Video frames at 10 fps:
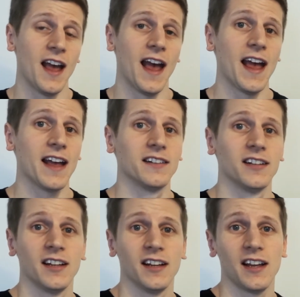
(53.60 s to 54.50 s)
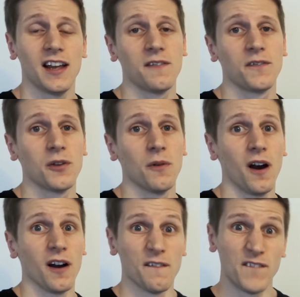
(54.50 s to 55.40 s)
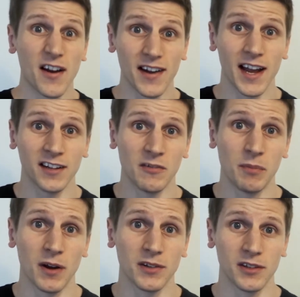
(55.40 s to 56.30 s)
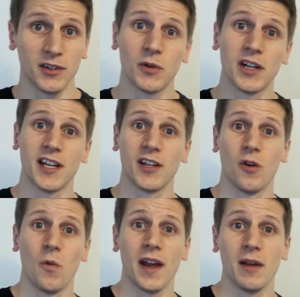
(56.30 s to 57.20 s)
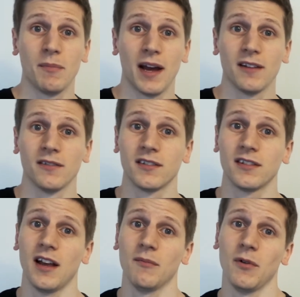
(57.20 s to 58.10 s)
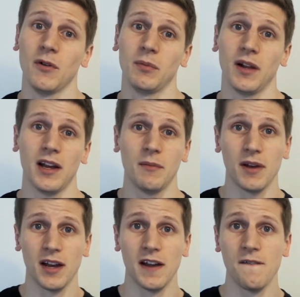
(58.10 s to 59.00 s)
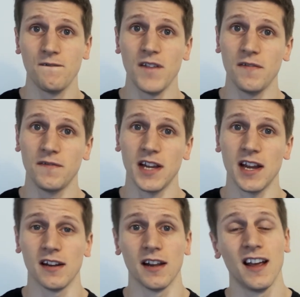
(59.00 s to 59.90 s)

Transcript: And if you are a very active person, you want to take your weight in pounds and multiply it by 15.